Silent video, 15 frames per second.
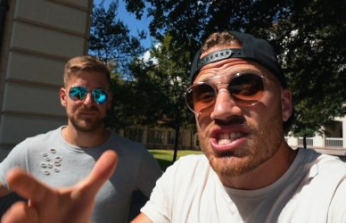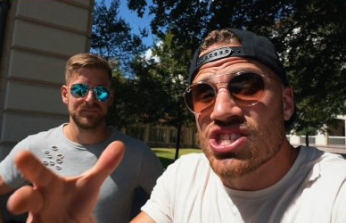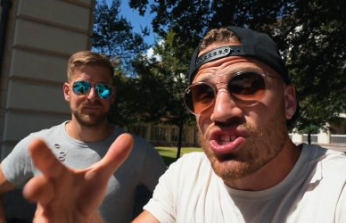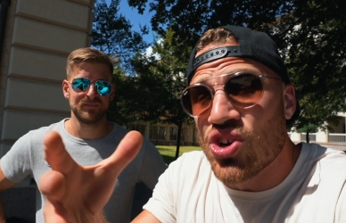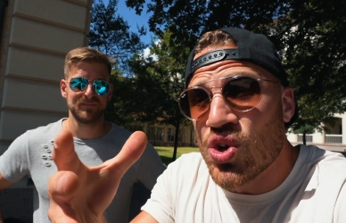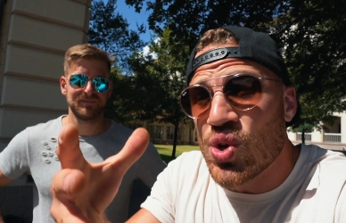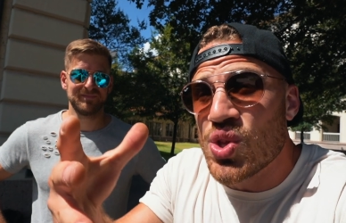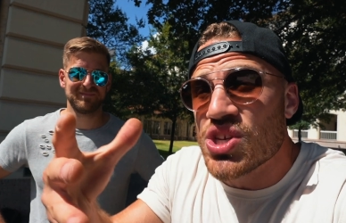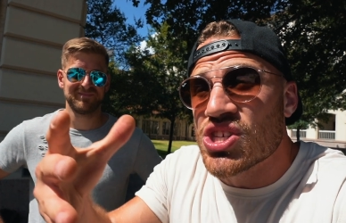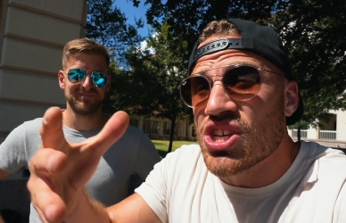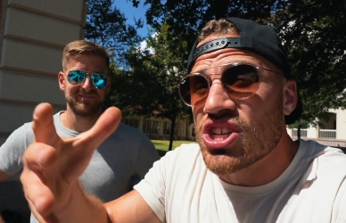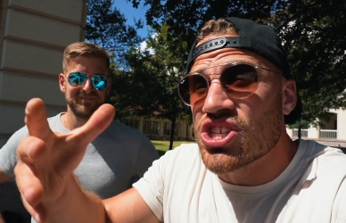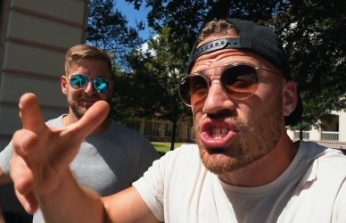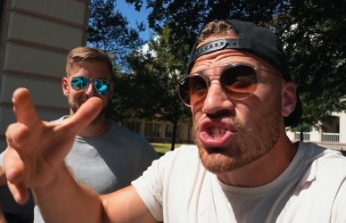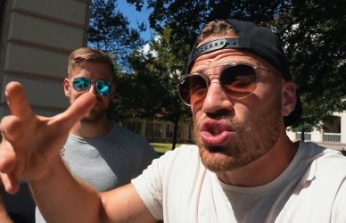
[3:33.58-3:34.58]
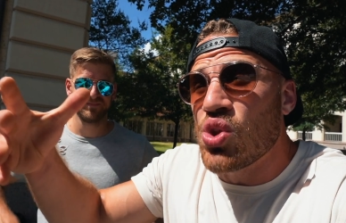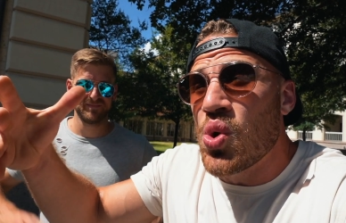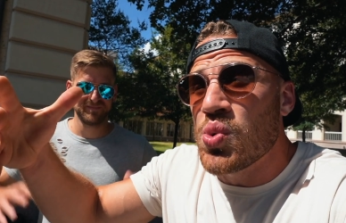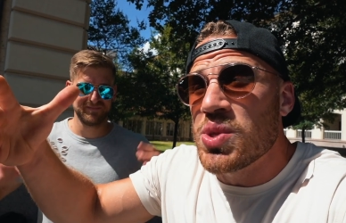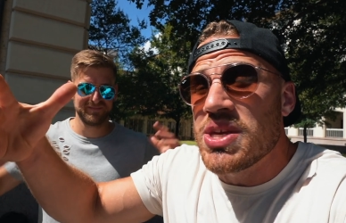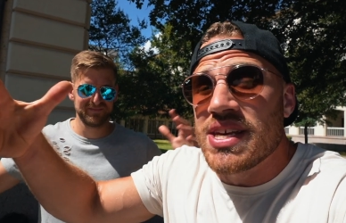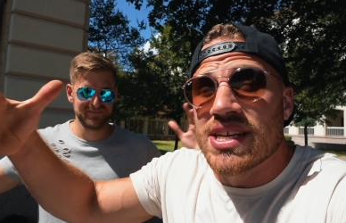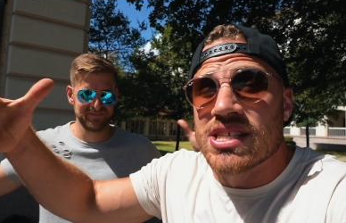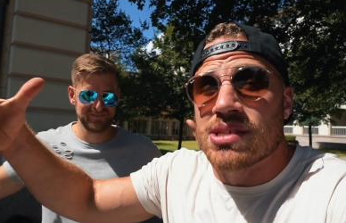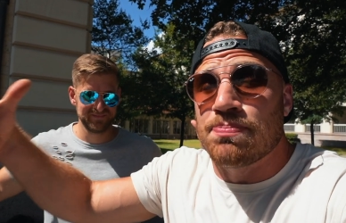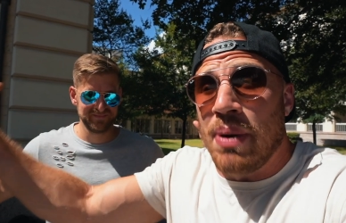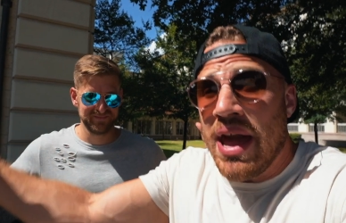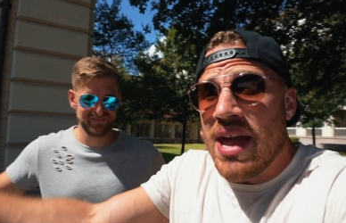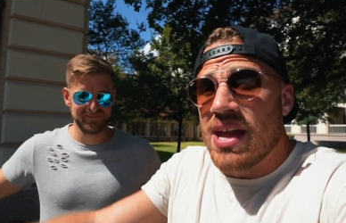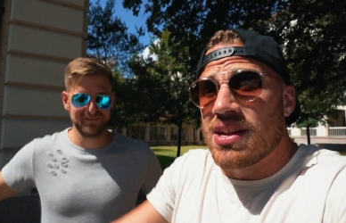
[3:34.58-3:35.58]
Speaker 1: circle is going to slowly
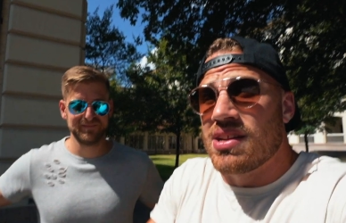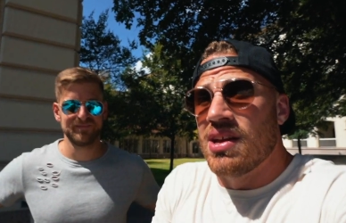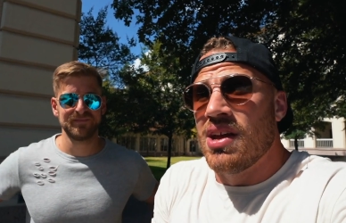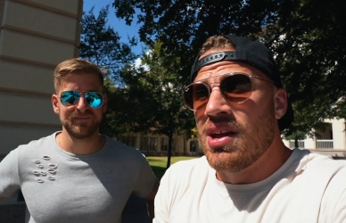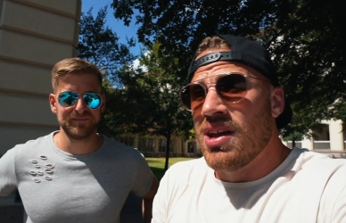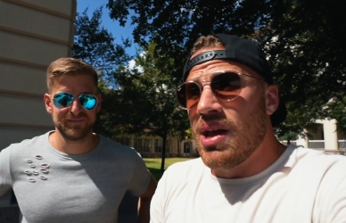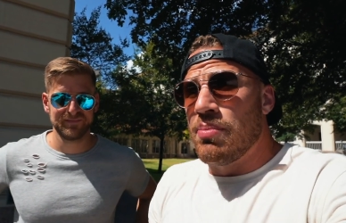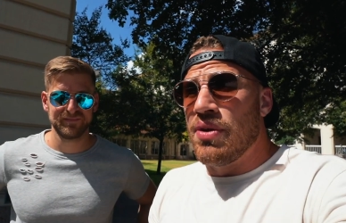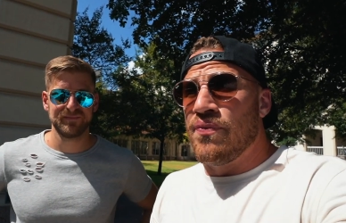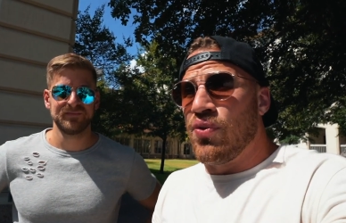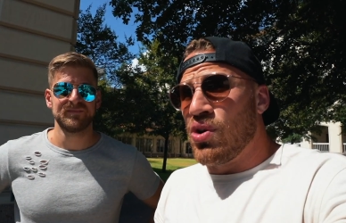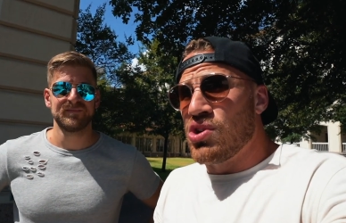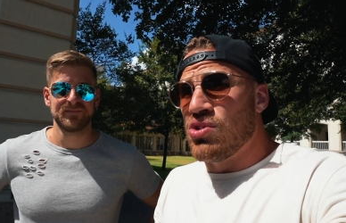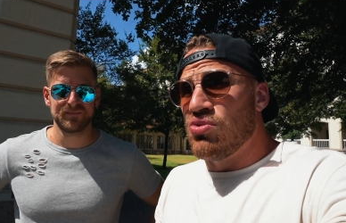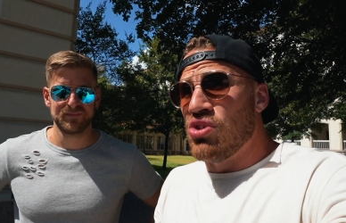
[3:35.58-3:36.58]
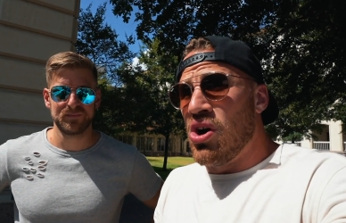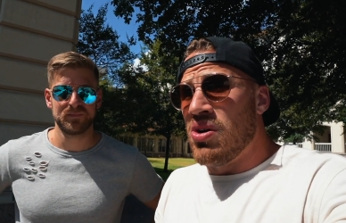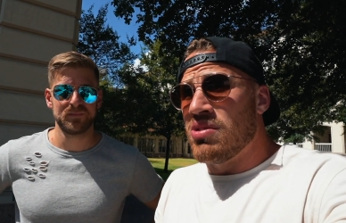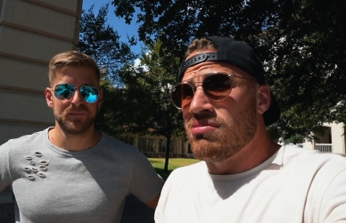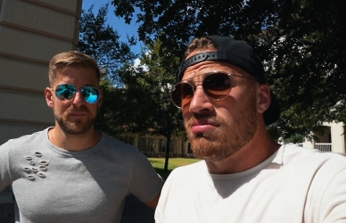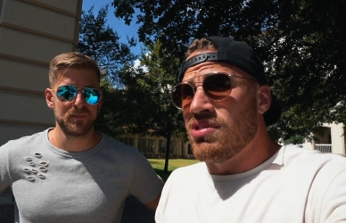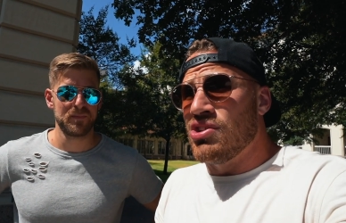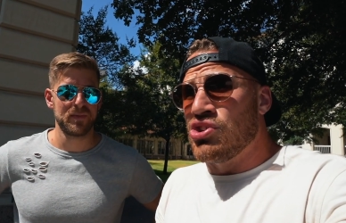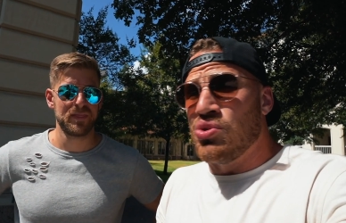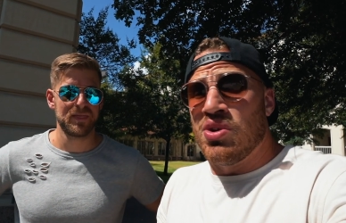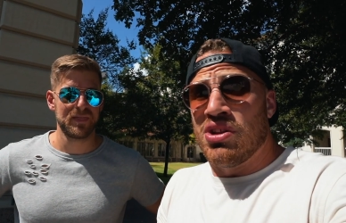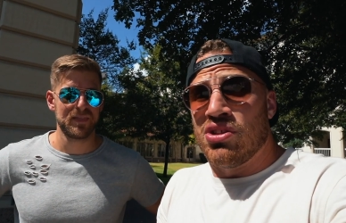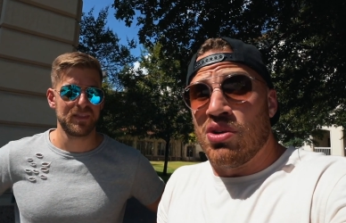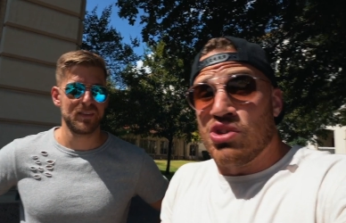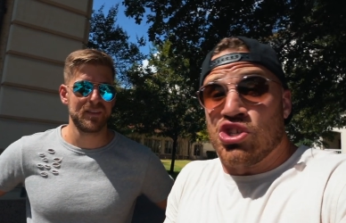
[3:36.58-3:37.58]
expand and before you know it,
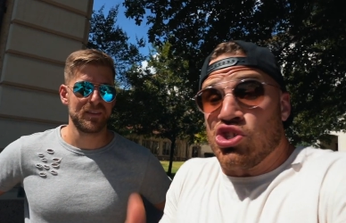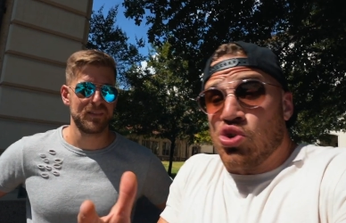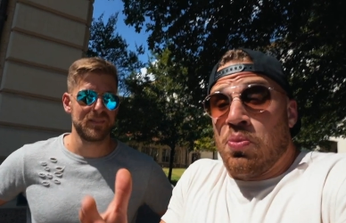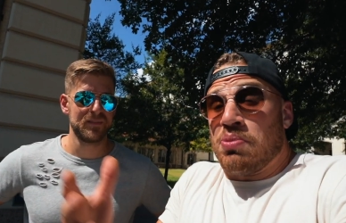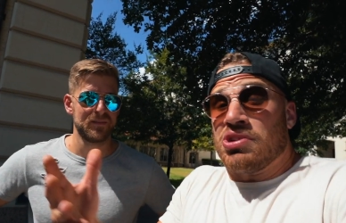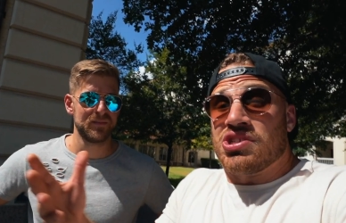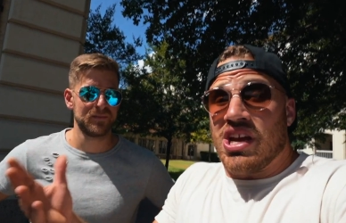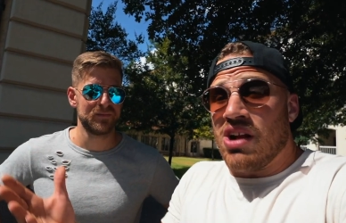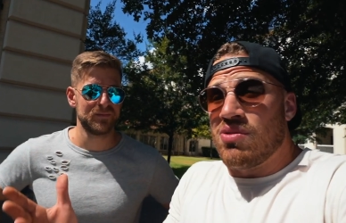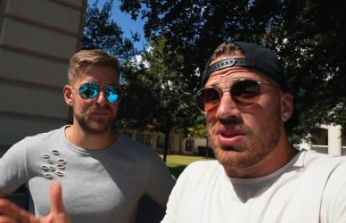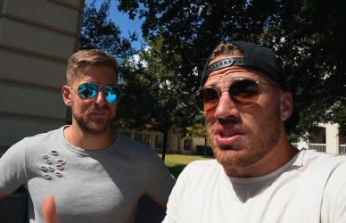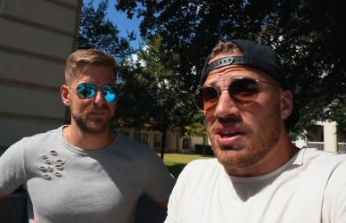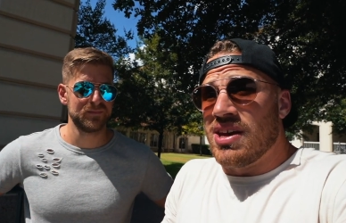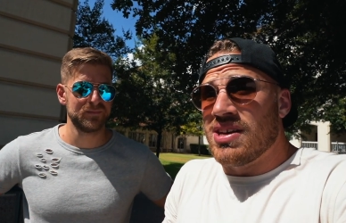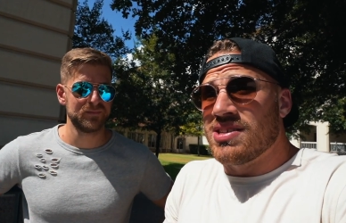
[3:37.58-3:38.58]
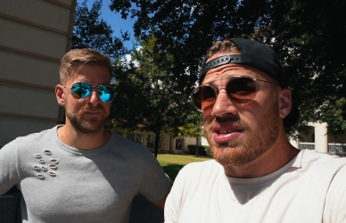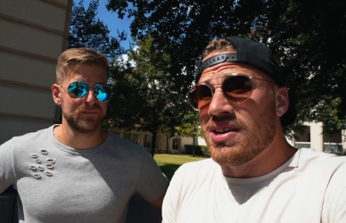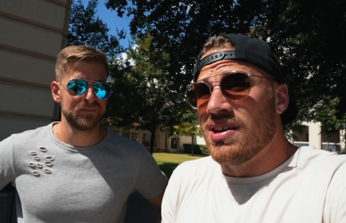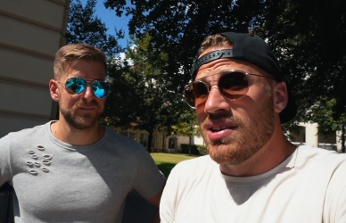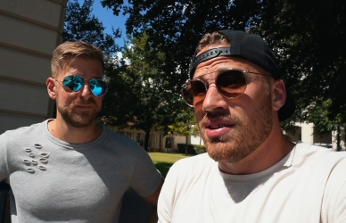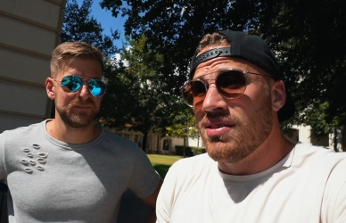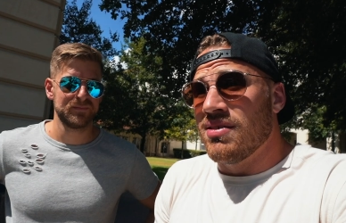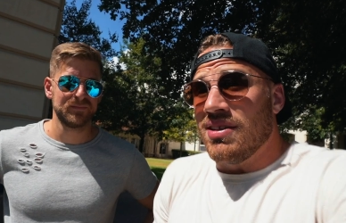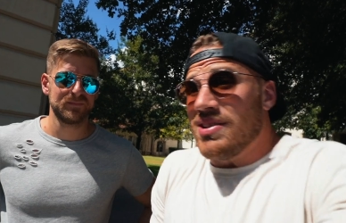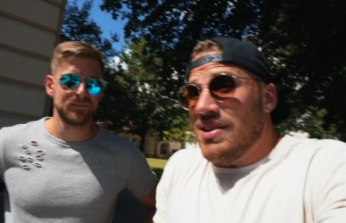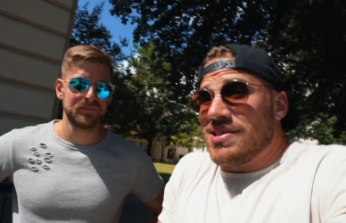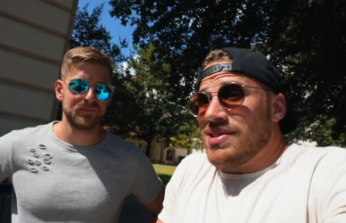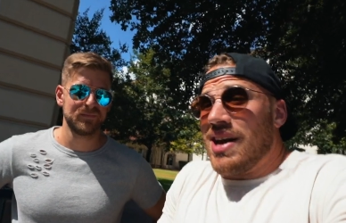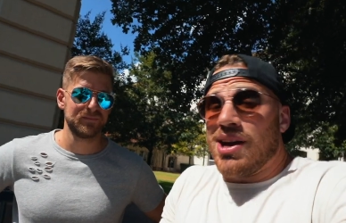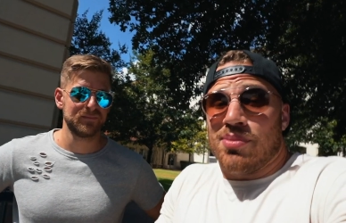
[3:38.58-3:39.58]
doing those super scary things
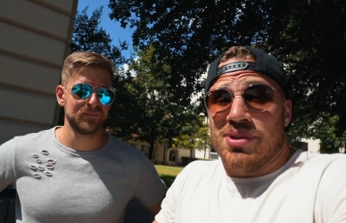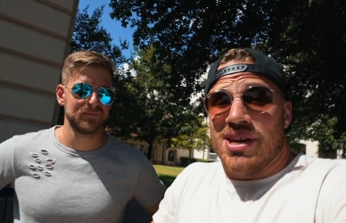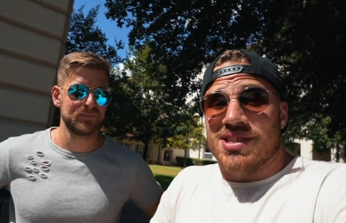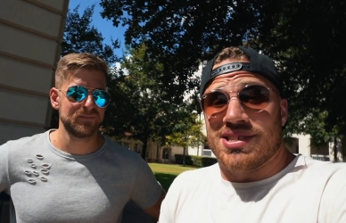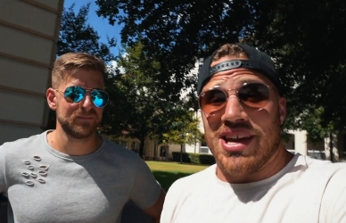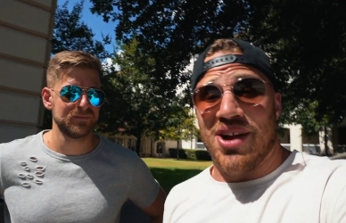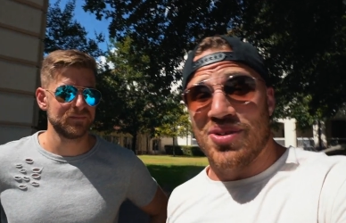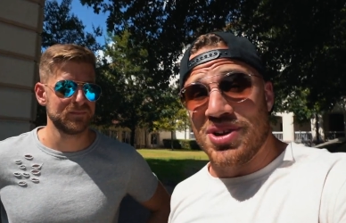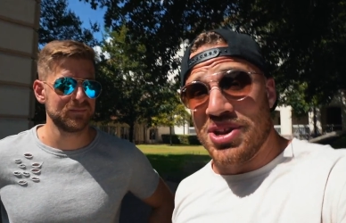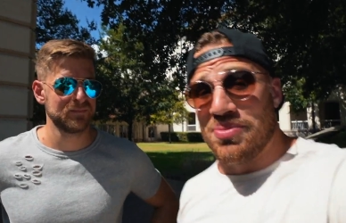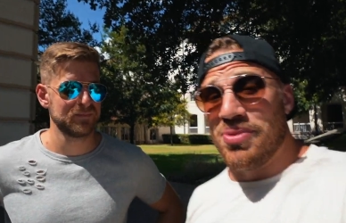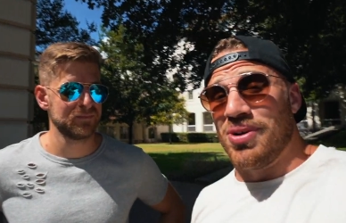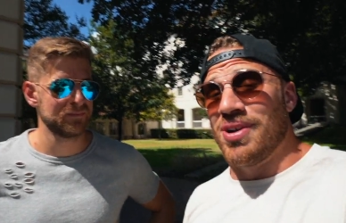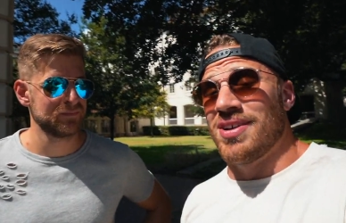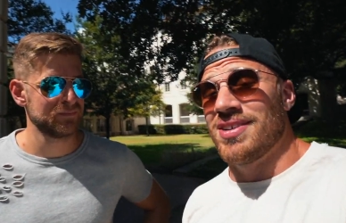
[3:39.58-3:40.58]
it's not gonna be that scary anymore.